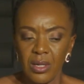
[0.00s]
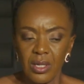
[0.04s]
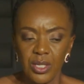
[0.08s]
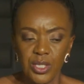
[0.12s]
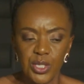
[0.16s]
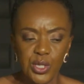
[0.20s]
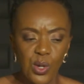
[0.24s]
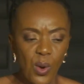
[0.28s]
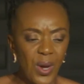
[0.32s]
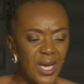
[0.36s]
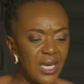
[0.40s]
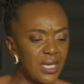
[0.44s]

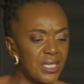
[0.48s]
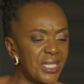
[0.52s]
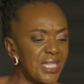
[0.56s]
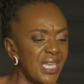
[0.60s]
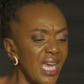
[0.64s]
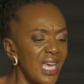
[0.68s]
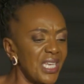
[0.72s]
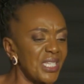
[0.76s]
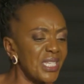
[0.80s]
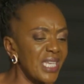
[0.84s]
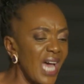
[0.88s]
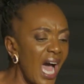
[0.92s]
So he
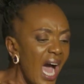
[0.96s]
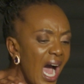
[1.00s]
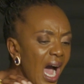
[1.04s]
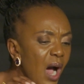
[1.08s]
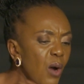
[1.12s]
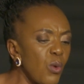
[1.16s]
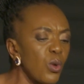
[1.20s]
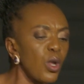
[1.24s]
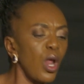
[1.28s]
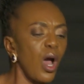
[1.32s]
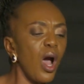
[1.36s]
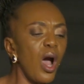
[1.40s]
says,
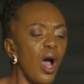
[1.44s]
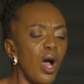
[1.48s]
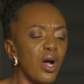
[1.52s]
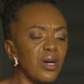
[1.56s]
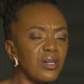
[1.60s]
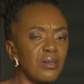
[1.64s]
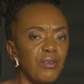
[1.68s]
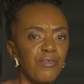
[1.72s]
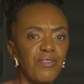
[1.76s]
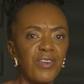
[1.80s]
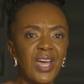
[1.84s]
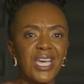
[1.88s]
how
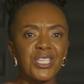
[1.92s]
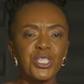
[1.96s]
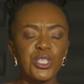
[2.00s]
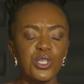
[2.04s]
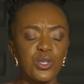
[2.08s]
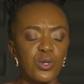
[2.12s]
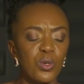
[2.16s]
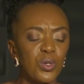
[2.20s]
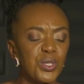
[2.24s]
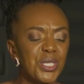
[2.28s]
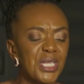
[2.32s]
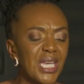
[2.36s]
long? Verse
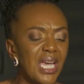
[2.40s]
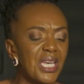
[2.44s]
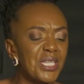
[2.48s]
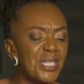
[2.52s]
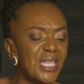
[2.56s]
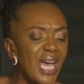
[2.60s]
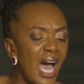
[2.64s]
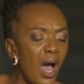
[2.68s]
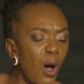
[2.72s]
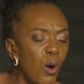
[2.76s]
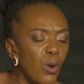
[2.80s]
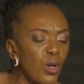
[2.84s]
2 says,
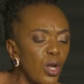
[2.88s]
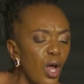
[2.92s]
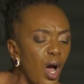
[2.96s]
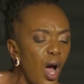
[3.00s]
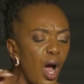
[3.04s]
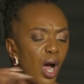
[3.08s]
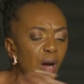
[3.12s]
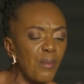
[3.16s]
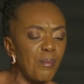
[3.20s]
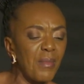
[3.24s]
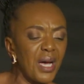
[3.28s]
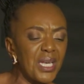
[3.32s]

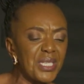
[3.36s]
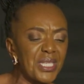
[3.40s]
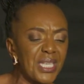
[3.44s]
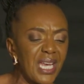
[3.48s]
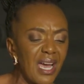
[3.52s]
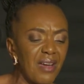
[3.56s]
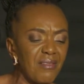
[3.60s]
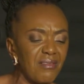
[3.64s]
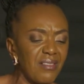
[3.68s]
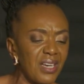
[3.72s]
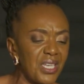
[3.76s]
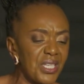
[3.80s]
how long must
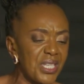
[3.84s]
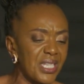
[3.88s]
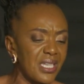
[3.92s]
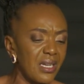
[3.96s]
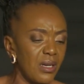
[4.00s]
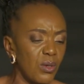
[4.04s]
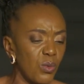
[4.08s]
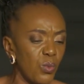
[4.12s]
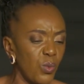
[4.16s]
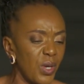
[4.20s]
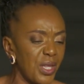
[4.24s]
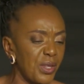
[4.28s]
I
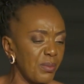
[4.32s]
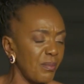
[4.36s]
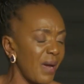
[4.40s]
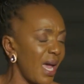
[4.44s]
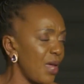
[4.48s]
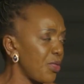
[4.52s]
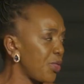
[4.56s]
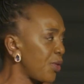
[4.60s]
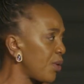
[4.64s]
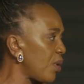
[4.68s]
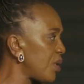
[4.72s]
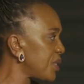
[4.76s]
wrestle with
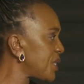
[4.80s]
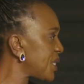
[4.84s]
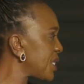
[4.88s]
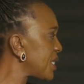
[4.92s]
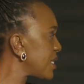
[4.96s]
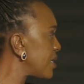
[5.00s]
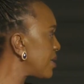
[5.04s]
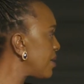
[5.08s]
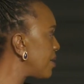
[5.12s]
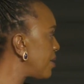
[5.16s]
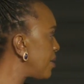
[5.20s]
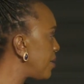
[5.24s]
my
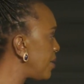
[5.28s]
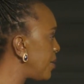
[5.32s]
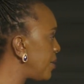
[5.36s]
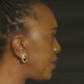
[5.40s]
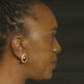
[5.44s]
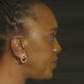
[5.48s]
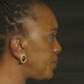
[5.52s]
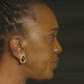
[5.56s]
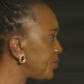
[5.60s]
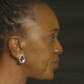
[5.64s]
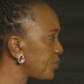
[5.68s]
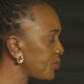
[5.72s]
thoughts?
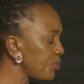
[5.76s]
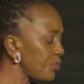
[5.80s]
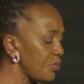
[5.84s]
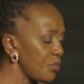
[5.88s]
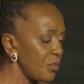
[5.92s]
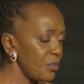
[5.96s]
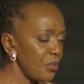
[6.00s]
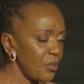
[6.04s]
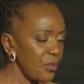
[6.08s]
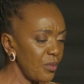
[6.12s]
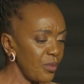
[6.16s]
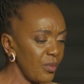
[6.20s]

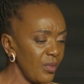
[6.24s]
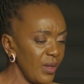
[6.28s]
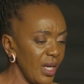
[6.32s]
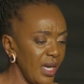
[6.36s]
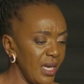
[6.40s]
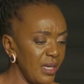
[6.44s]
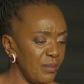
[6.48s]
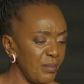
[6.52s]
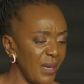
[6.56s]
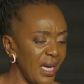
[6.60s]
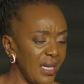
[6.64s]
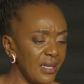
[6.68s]

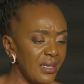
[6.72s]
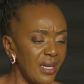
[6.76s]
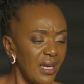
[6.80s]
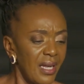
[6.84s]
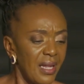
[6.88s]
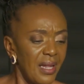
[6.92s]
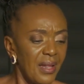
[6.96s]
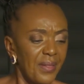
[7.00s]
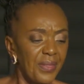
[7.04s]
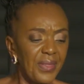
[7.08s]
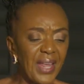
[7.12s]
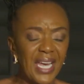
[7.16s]
Amen.
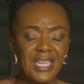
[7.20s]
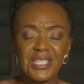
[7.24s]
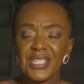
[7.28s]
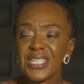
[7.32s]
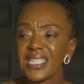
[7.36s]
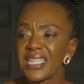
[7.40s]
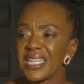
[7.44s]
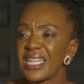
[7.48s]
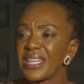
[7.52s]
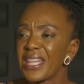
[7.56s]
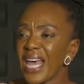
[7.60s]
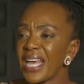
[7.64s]

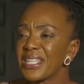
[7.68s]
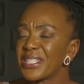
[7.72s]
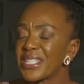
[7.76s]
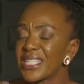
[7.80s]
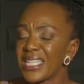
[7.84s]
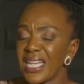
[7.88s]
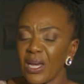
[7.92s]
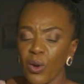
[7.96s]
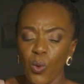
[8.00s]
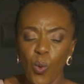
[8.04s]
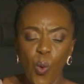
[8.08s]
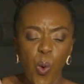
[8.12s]
That's
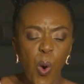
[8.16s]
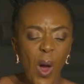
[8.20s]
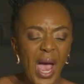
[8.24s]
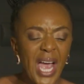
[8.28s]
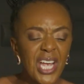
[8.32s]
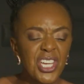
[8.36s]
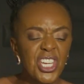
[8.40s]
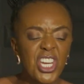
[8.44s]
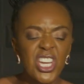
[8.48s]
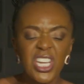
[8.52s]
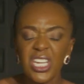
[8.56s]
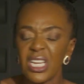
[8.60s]
the
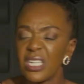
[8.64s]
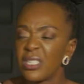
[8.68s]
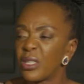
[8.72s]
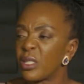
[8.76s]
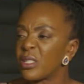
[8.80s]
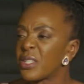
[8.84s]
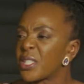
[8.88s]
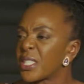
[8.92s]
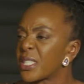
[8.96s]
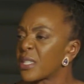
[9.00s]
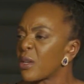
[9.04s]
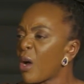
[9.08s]

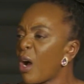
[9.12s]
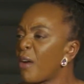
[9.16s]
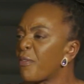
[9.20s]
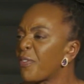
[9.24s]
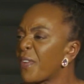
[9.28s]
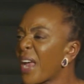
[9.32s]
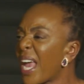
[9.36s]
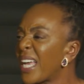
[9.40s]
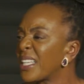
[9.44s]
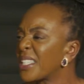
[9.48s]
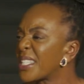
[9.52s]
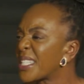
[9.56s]
questions of
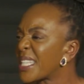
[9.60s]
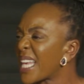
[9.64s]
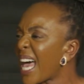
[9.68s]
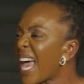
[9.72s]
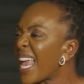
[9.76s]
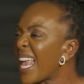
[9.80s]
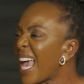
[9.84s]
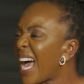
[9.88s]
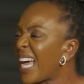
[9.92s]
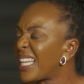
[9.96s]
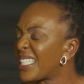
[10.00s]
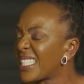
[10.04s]

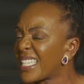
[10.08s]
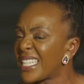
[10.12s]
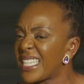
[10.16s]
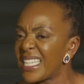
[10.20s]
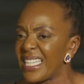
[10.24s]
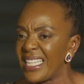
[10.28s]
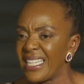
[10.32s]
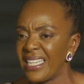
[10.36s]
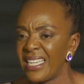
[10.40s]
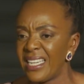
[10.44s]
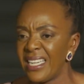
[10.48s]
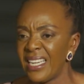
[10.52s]

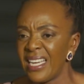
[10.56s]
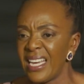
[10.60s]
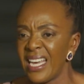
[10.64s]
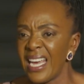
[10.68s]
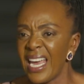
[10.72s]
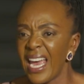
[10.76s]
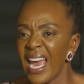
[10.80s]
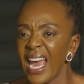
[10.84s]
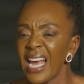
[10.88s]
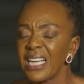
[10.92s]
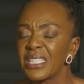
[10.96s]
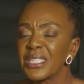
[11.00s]
anxiety.
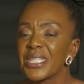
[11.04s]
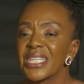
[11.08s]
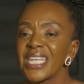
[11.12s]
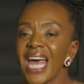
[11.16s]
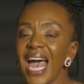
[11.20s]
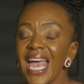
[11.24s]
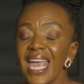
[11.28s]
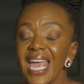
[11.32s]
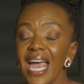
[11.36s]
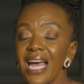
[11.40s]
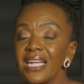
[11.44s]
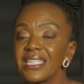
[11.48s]

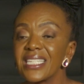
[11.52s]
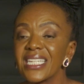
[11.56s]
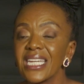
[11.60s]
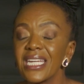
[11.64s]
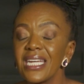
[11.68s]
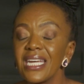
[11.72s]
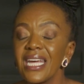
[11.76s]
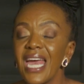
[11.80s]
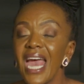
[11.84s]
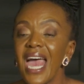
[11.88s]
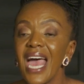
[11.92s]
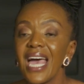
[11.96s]

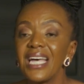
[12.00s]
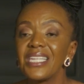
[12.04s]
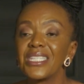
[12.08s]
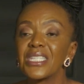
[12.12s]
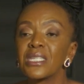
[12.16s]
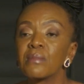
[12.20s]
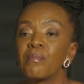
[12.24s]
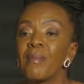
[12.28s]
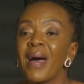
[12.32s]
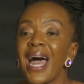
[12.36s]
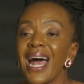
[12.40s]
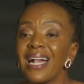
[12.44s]
Anxiety
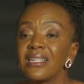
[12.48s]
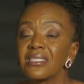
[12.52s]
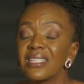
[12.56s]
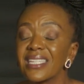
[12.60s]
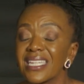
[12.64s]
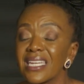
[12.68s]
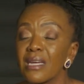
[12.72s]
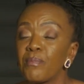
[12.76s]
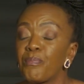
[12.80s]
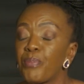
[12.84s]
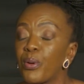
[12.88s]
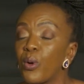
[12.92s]
has
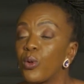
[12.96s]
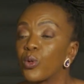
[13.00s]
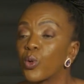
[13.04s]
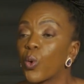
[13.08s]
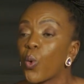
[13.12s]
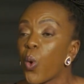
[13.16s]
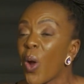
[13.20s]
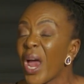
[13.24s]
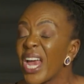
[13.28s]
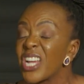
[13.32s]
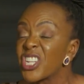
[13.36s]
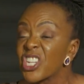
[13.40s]
multiple
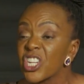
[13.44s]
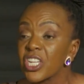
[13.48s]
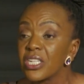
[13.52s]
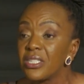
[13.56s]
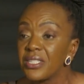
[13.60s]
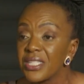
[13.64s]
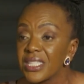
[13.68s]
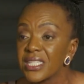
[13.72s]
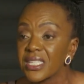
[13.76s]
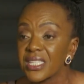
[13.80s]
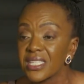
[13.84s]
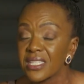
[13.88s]

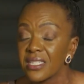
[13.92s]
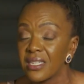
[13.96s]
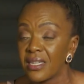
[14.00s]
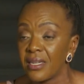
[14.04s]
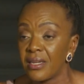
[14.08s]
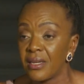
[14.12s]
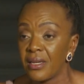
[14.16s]
questions.